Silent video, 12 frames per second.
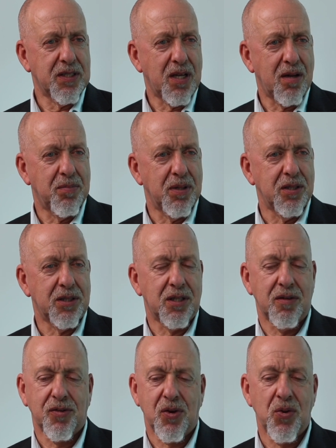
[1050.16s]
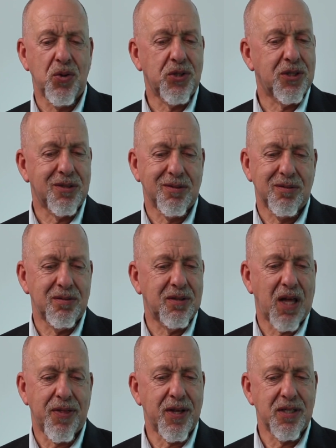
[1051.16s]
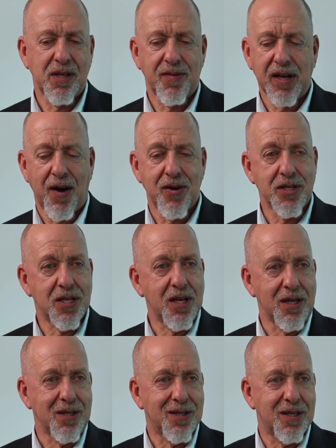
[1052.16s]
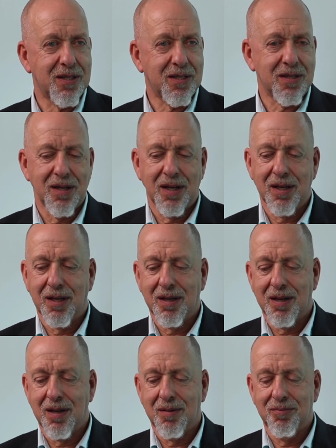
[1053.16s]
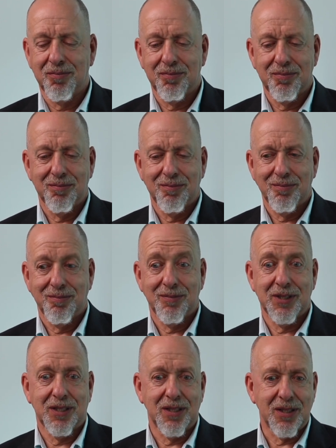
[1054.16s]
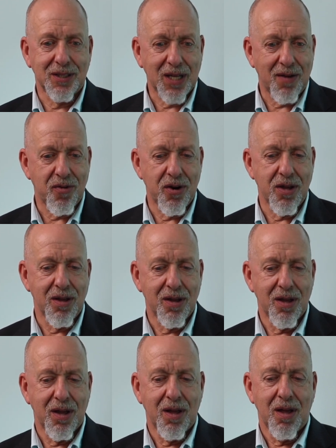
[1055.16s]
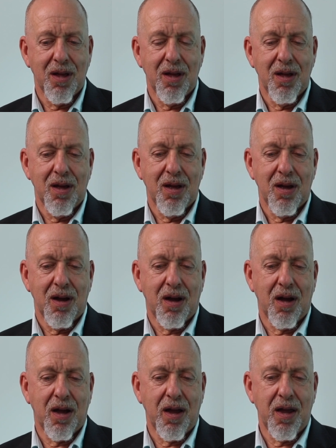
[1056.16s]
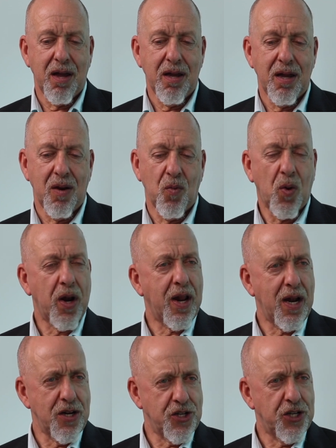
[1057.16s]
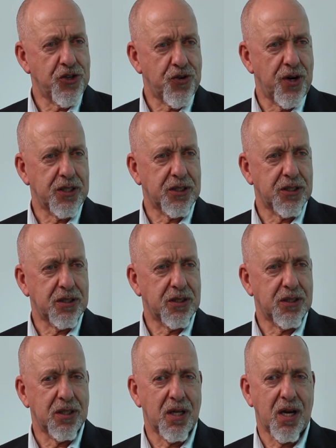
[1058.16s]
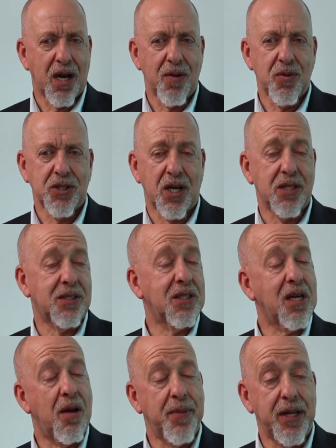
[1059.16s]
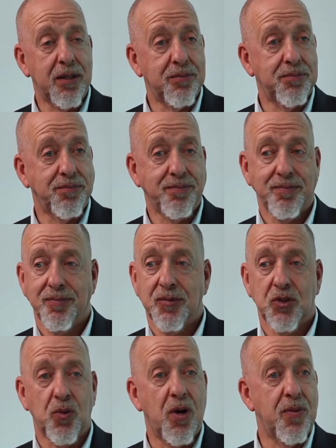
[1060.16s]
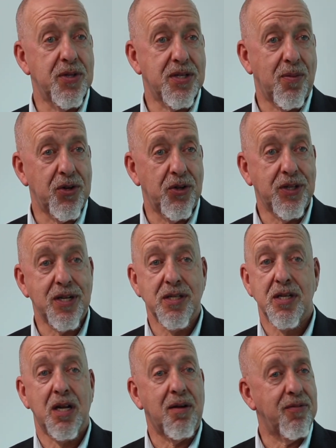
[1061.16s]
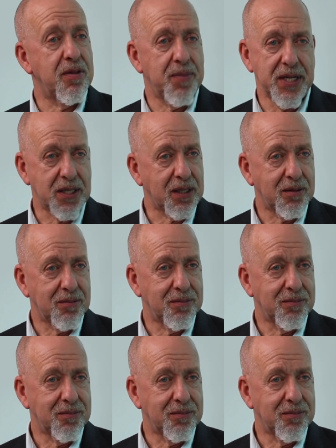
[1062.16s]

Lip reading: examples. And of course, nothing's ever guaranteed. It's like it's a discovery. In one NHS trust, I was asked to come in to work with someone who didn't turn up for the meeting.